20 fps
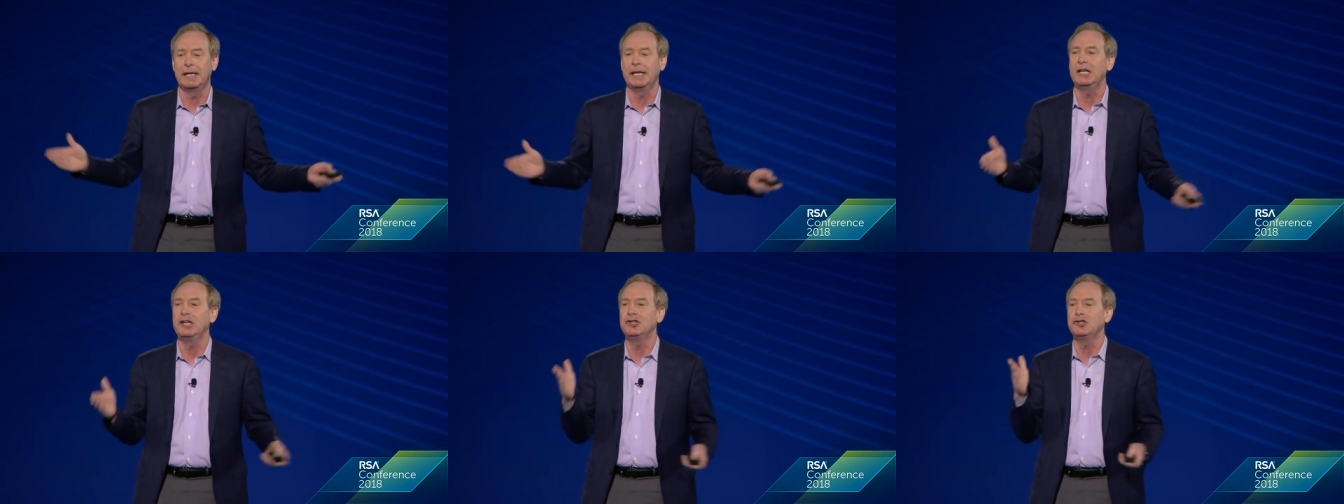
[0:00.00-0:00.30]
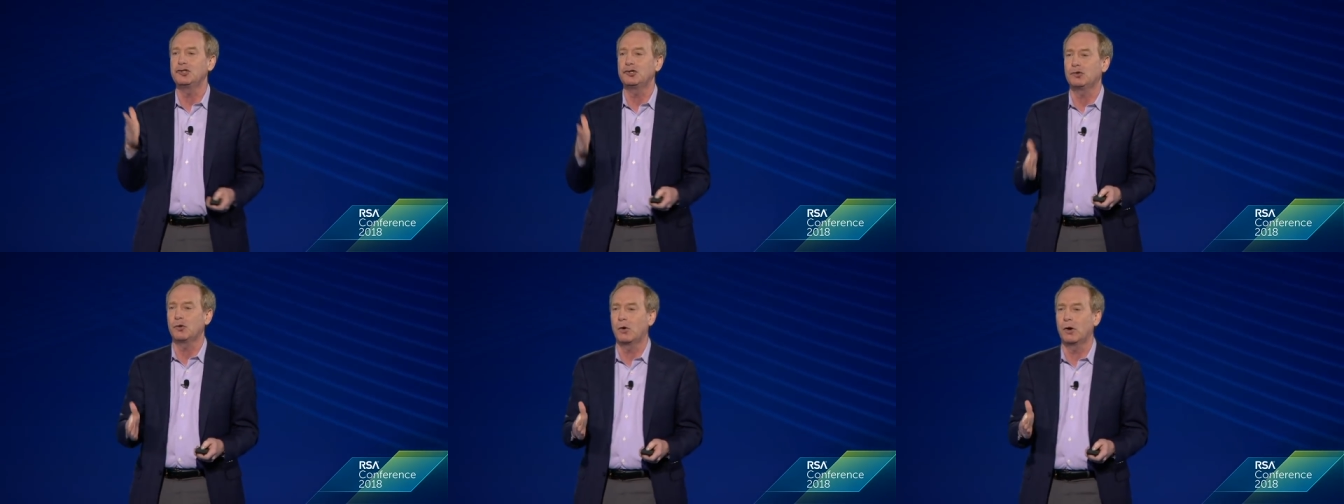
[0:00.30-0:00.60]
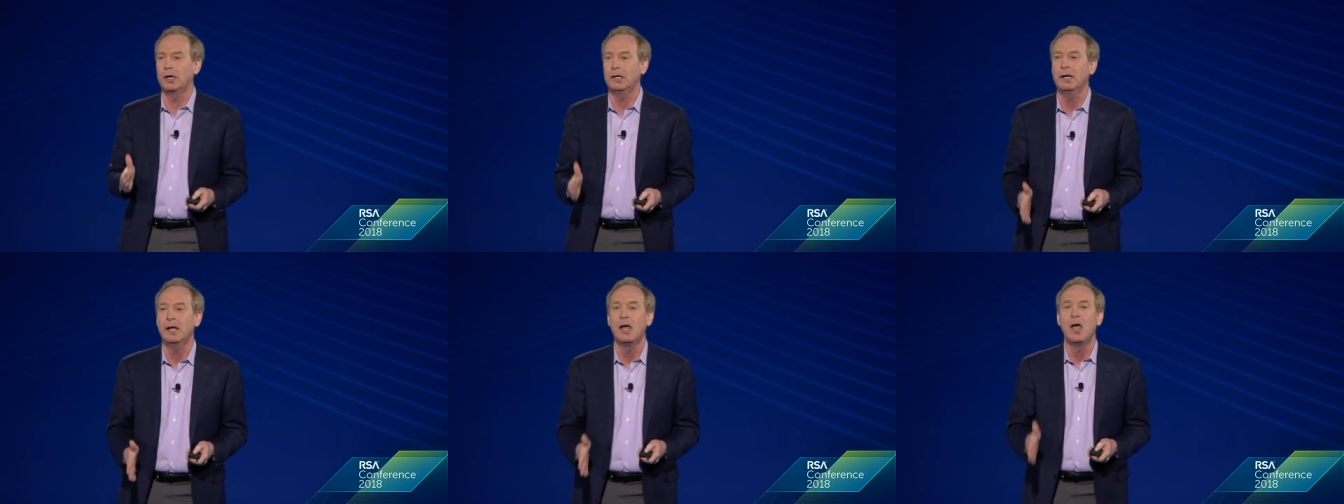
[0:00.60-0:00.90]
In
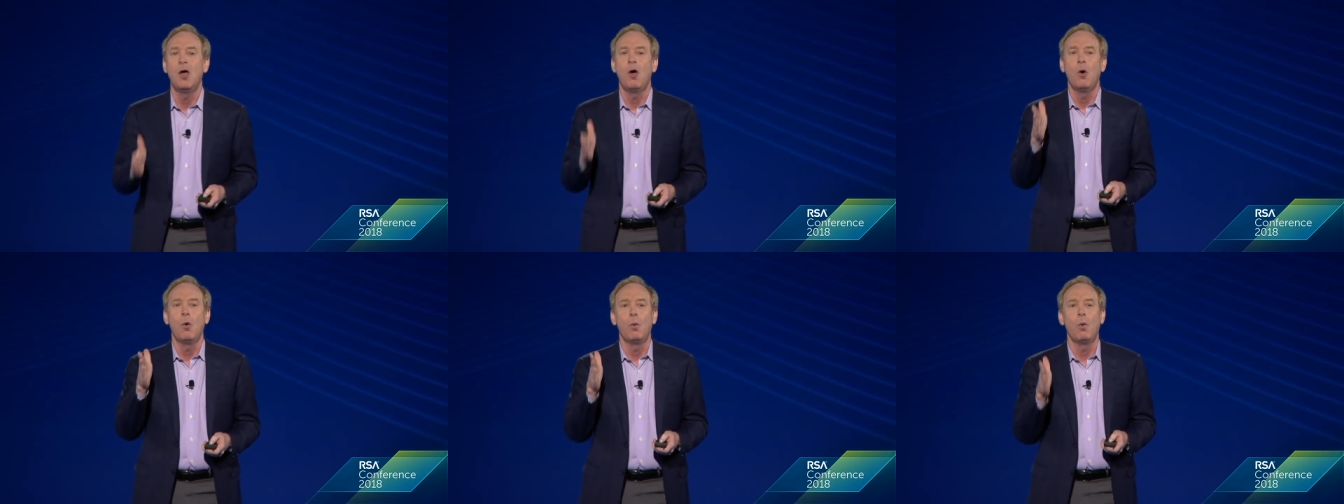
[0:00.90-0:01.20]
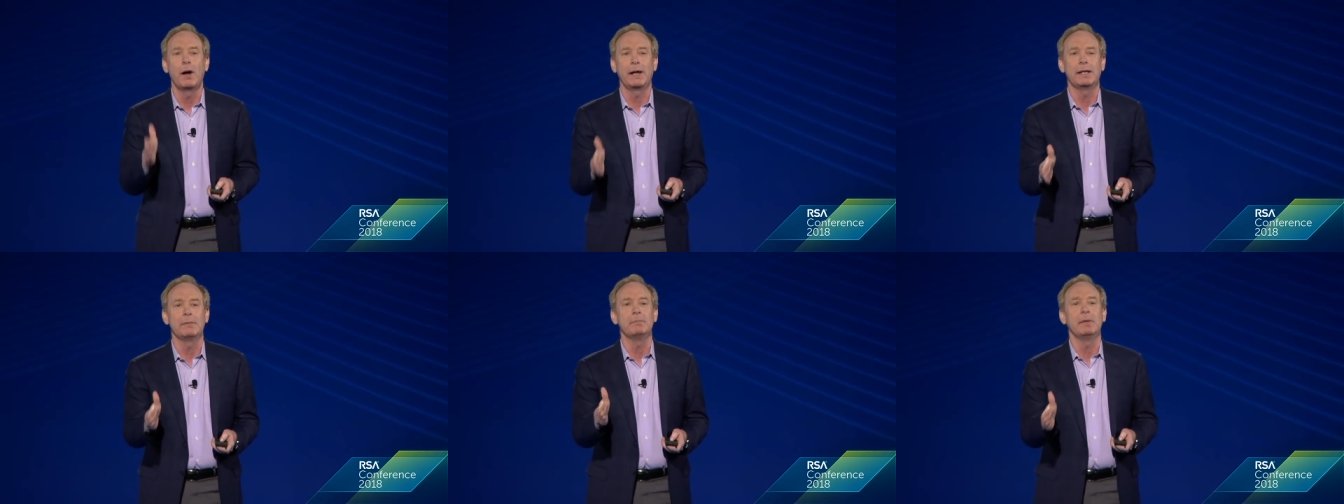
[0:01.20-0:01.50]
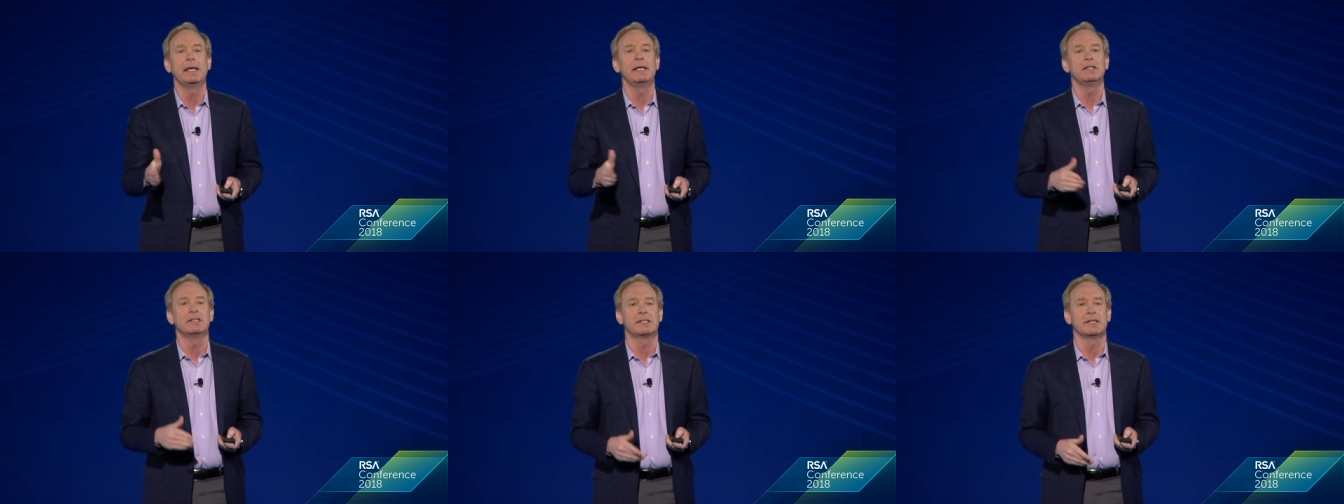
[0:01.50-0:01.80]
short, what it
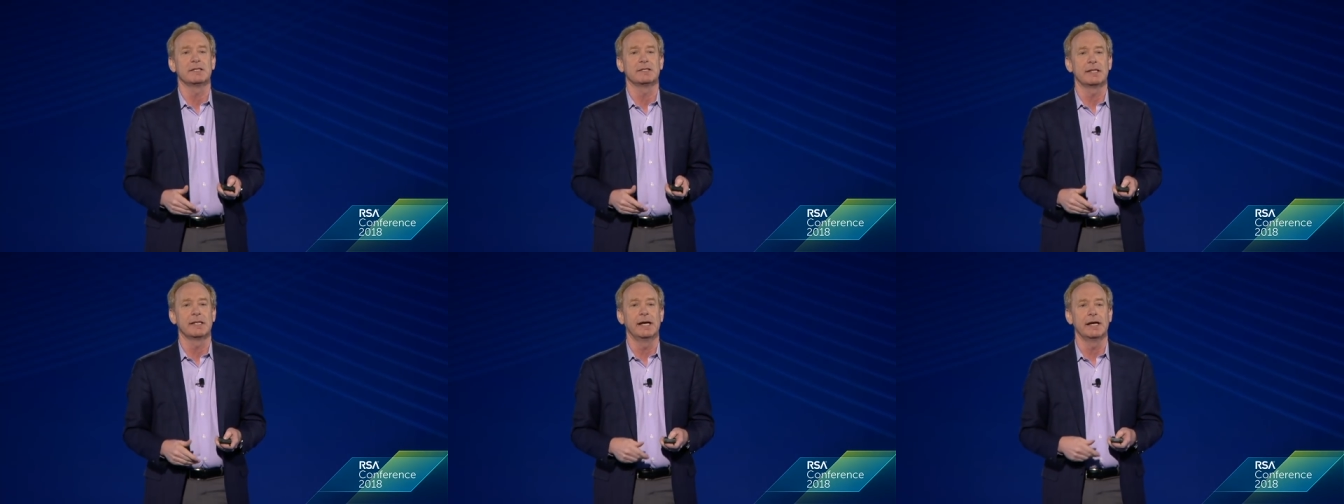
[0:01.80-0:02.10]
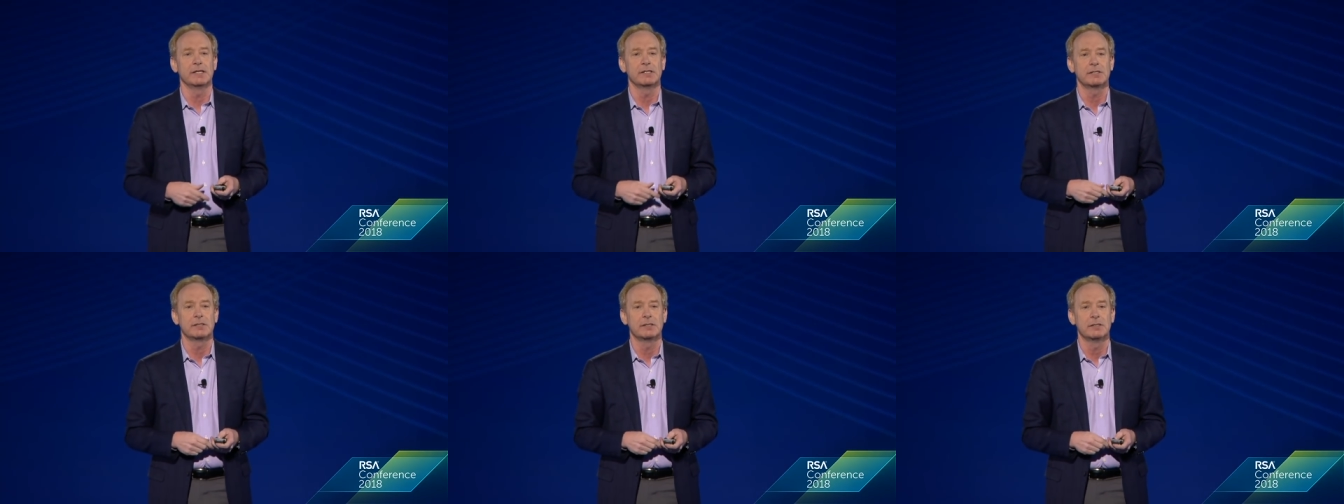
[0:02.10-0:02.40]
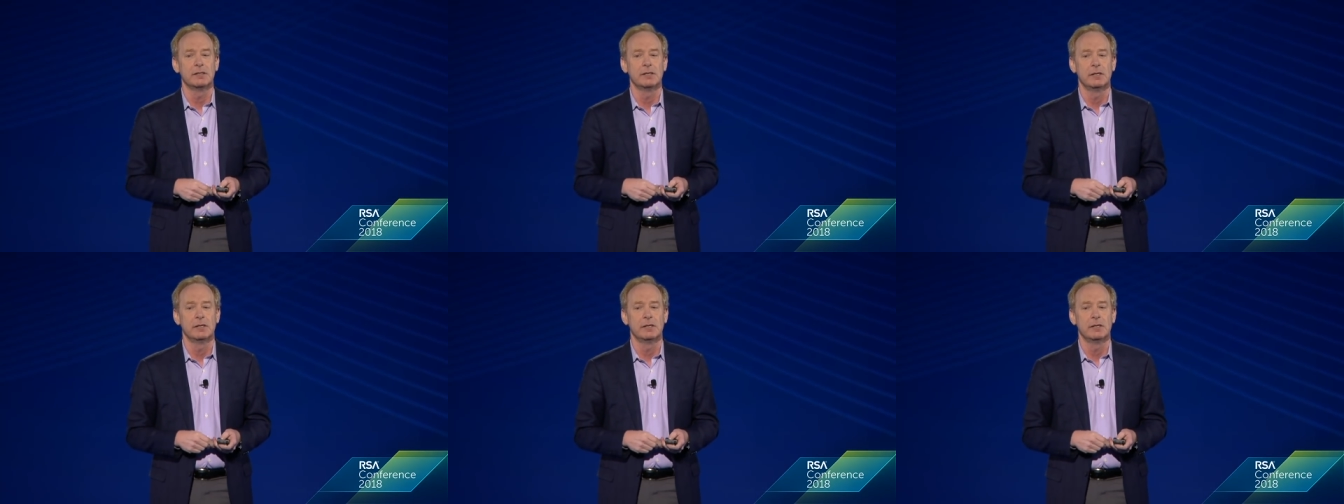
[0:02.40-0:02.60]
means is this.